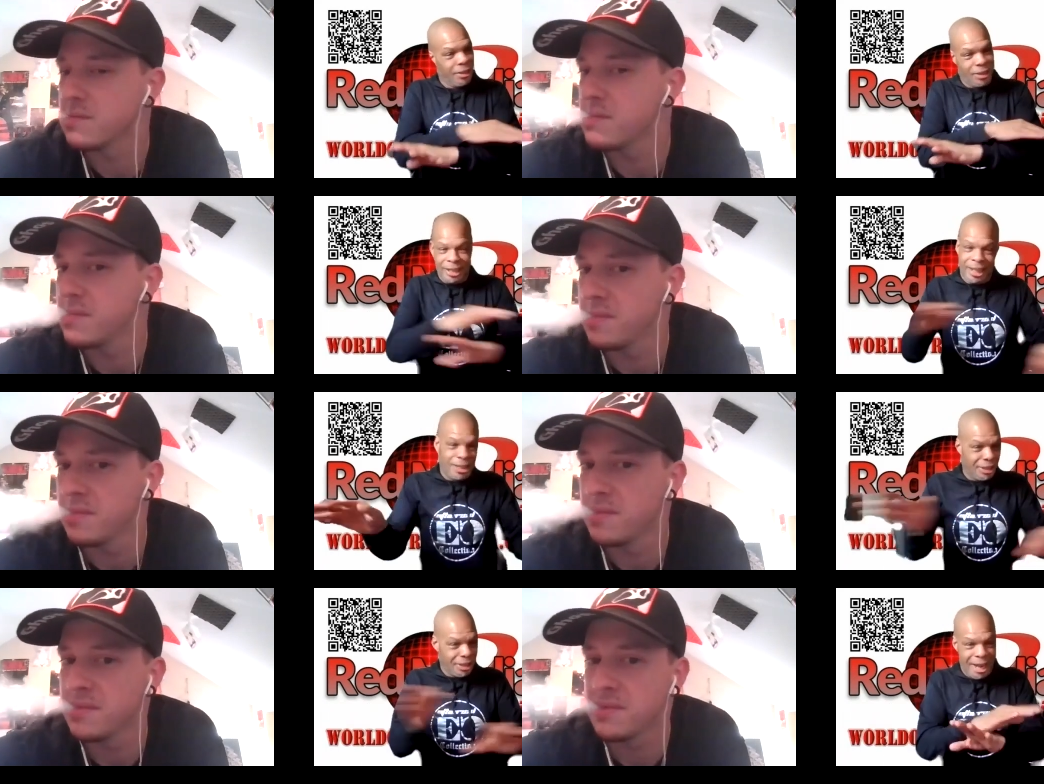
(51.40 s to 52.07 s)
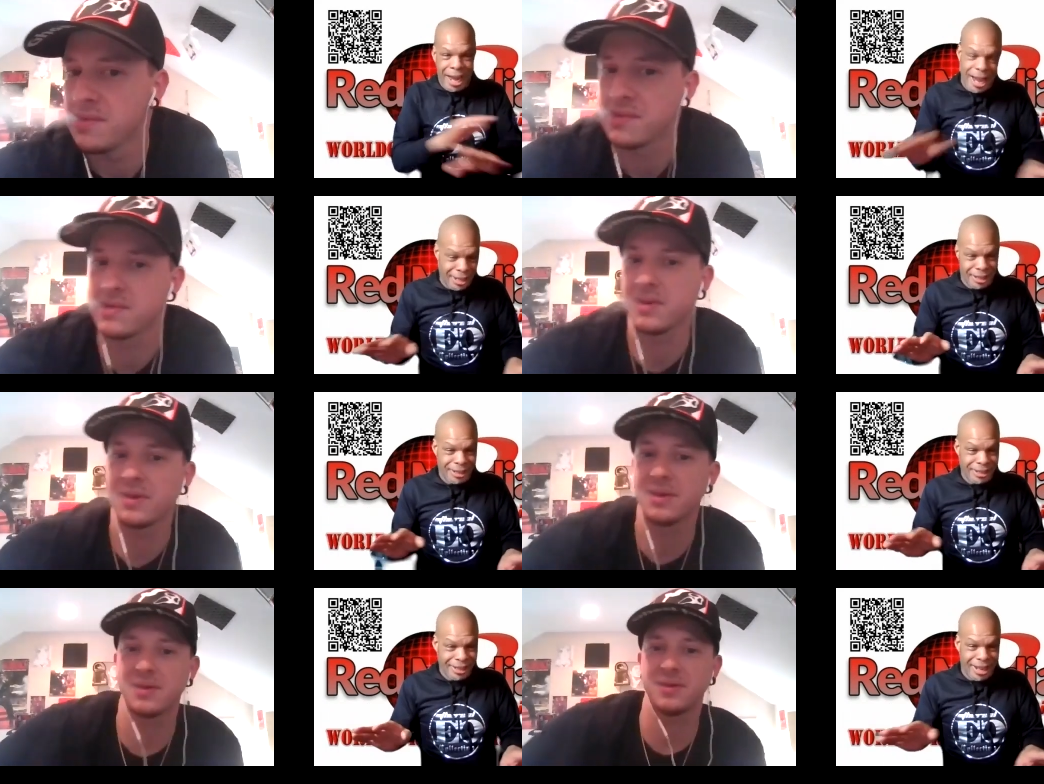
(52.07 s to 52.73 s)
Speaker 1: because I couldn't handle
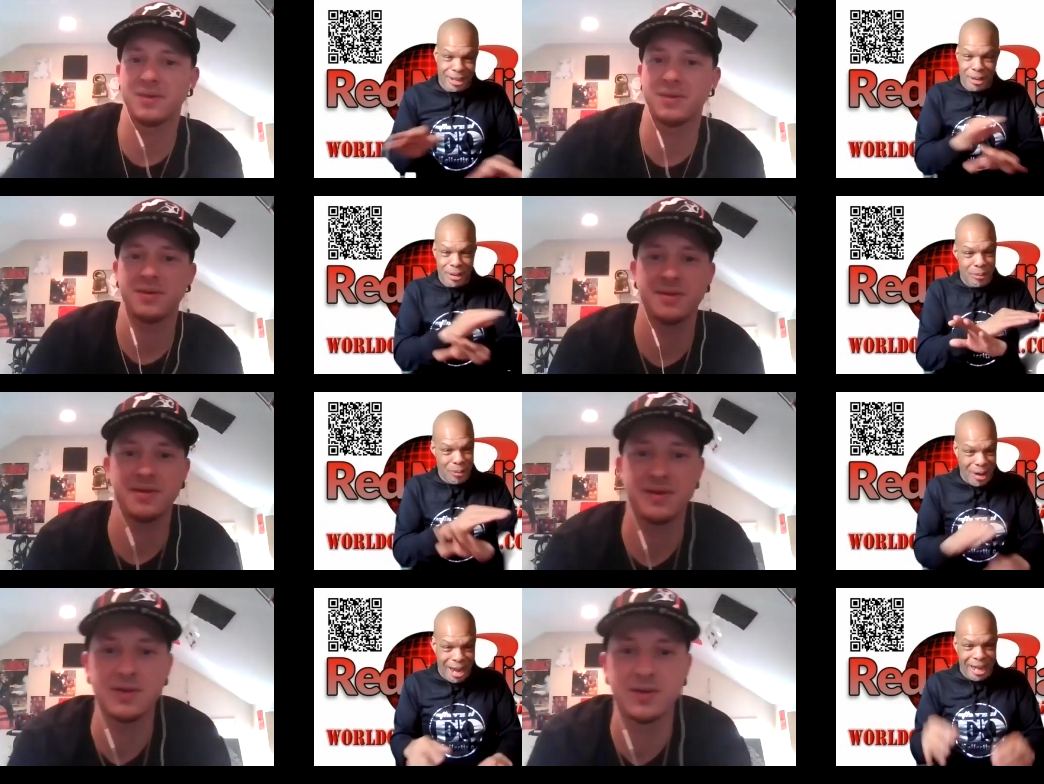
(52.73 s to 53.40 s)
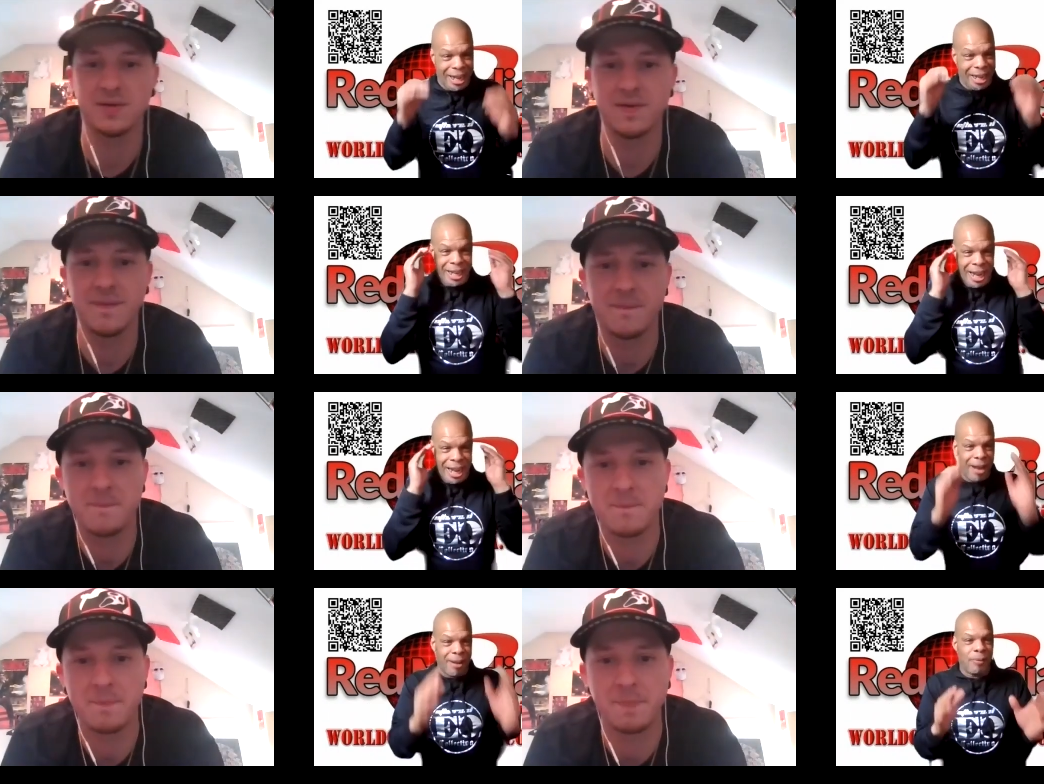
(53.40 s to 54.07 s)
it. I couldn't write. I didn't
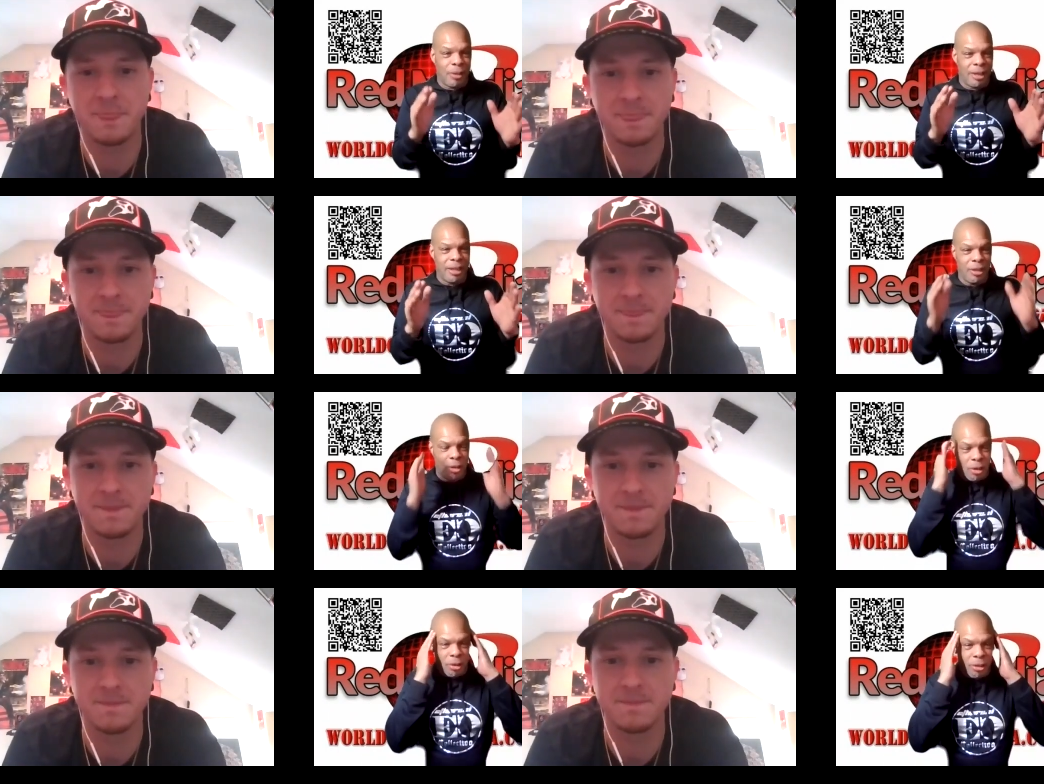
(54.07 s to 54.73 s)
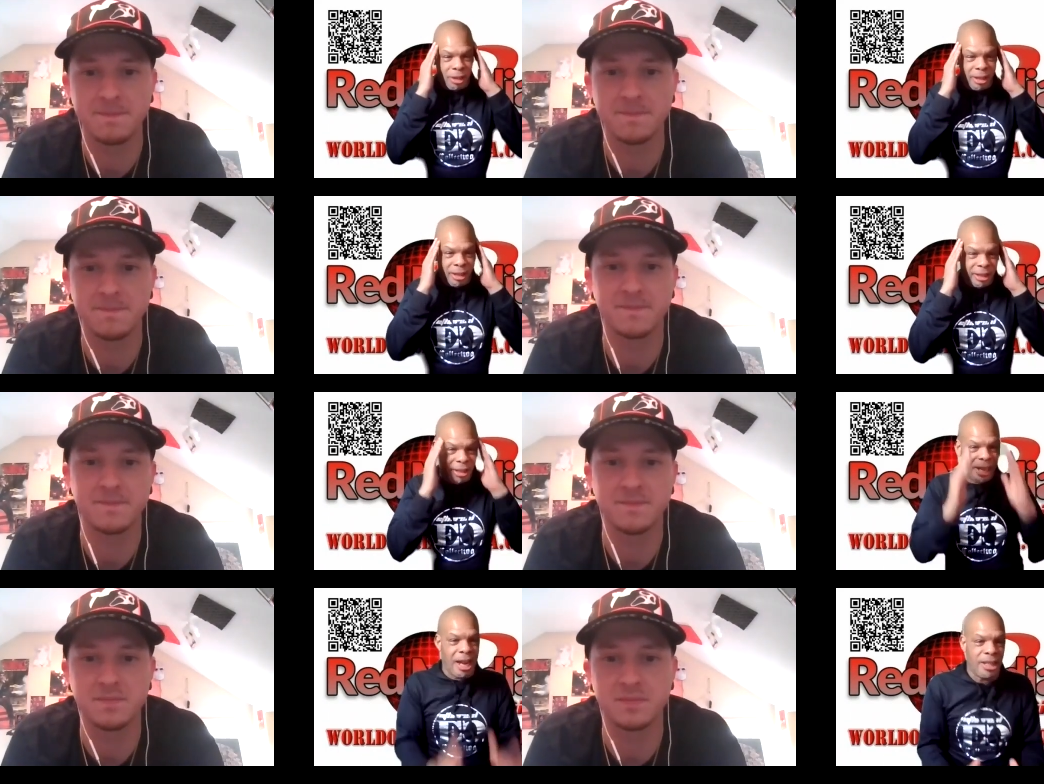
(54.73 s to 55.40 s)
have the, you know, the,
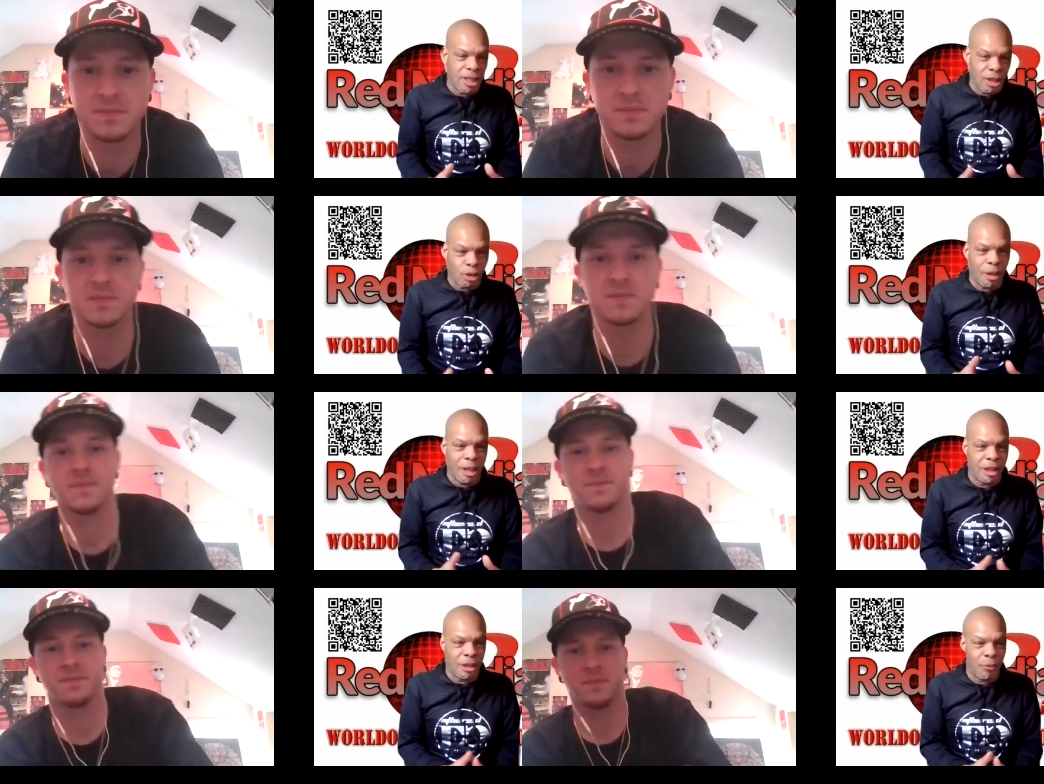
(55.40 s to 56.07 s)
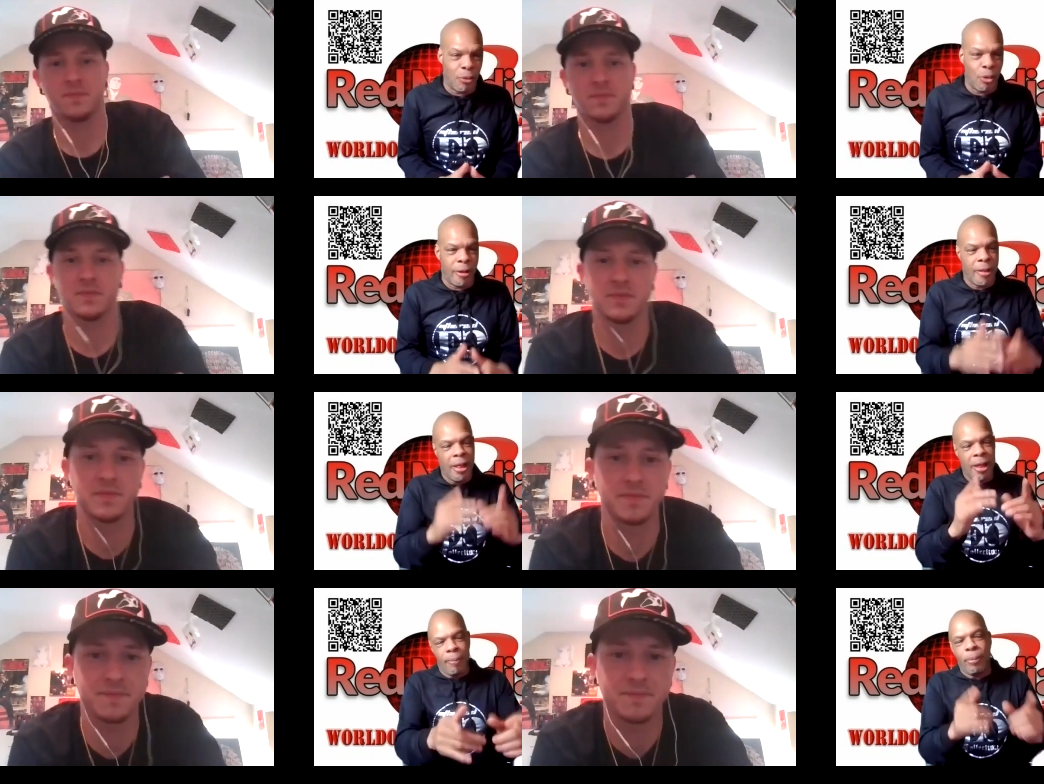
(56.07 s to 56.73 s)
the concentration for it.
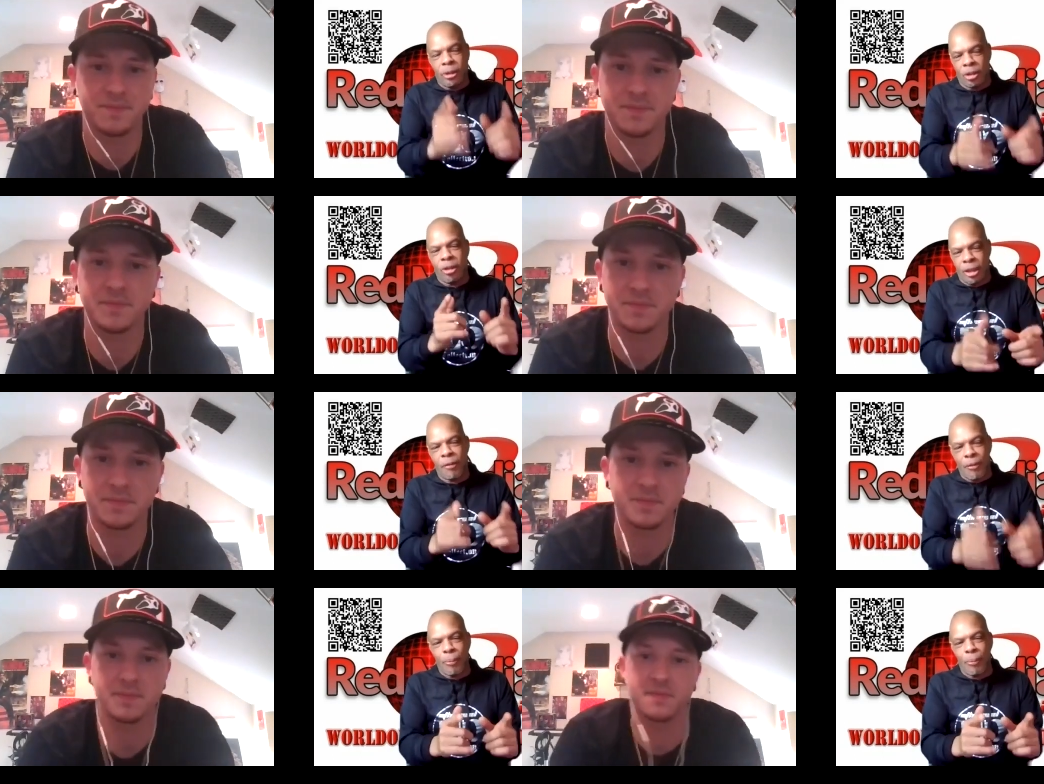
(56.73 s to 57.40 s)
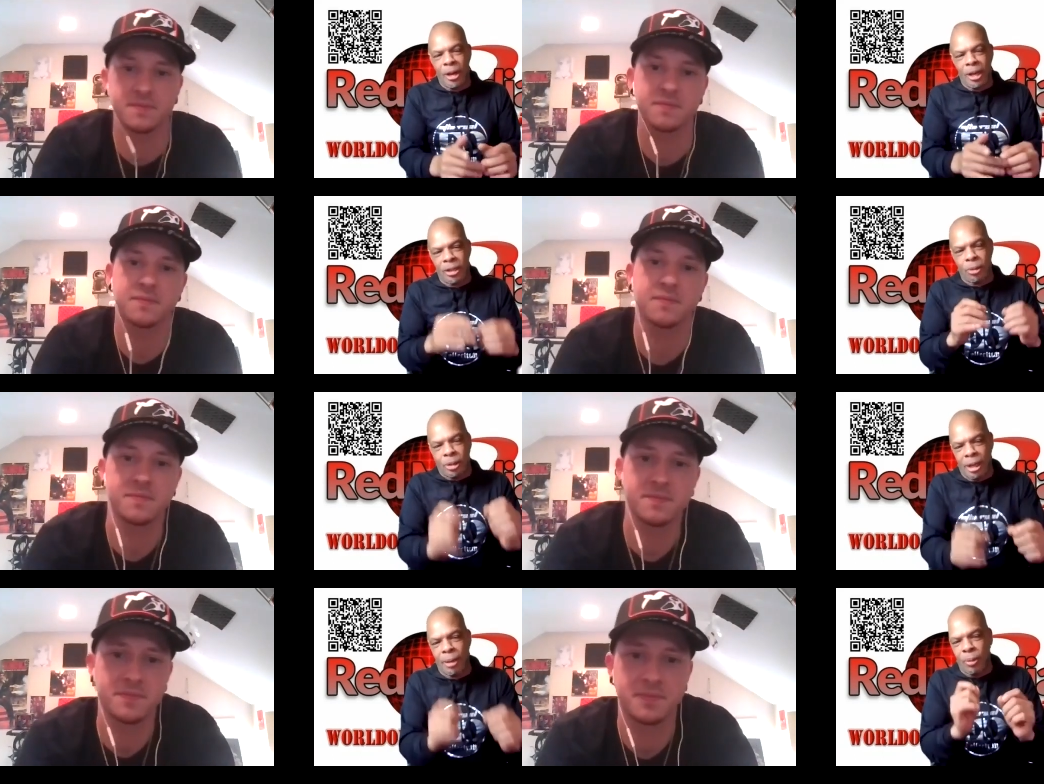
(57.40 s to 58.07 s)
But you're a different breed. So
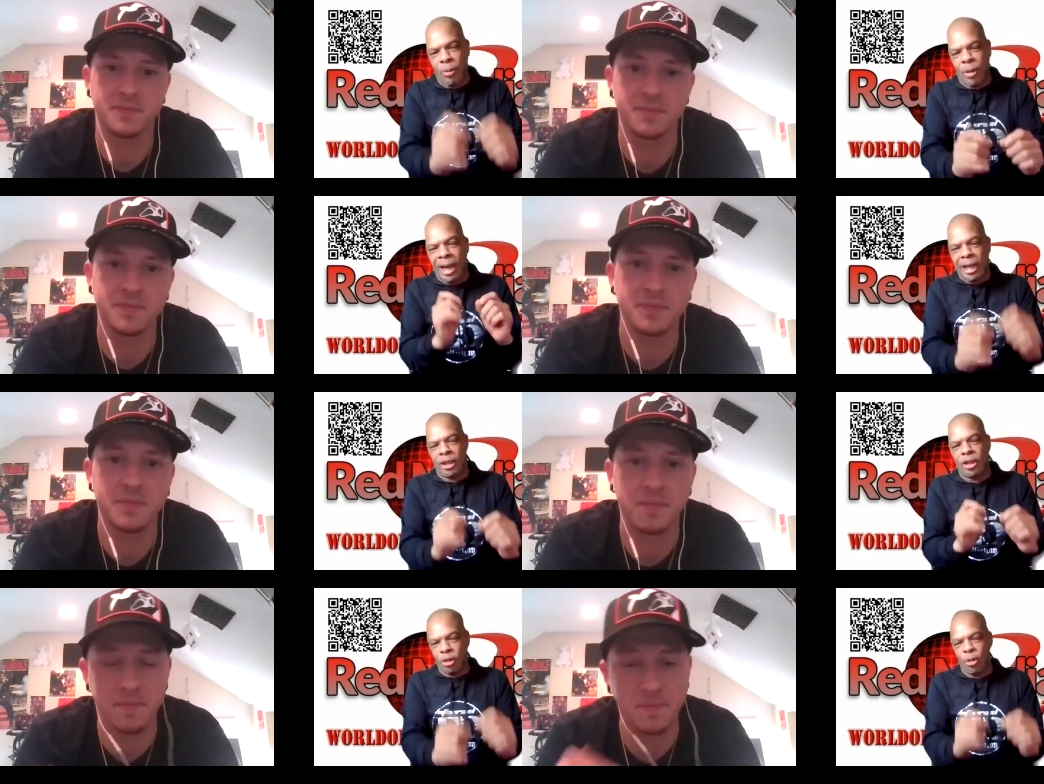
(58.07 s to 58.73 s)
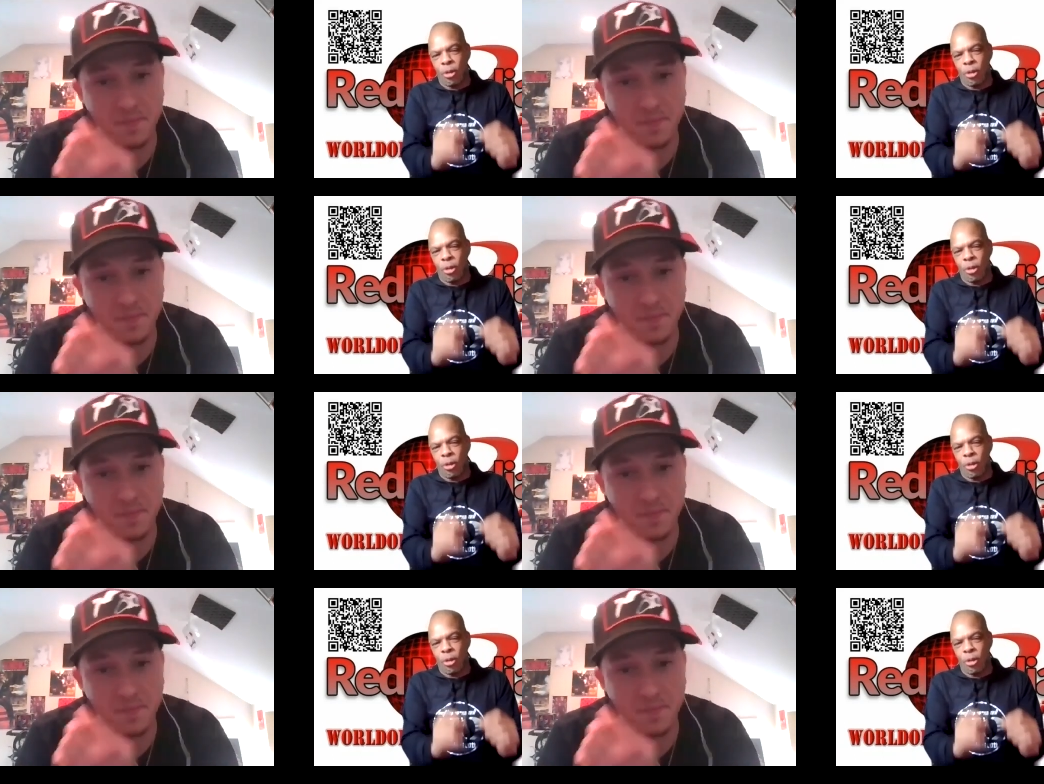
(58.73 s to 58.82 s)
tell me what got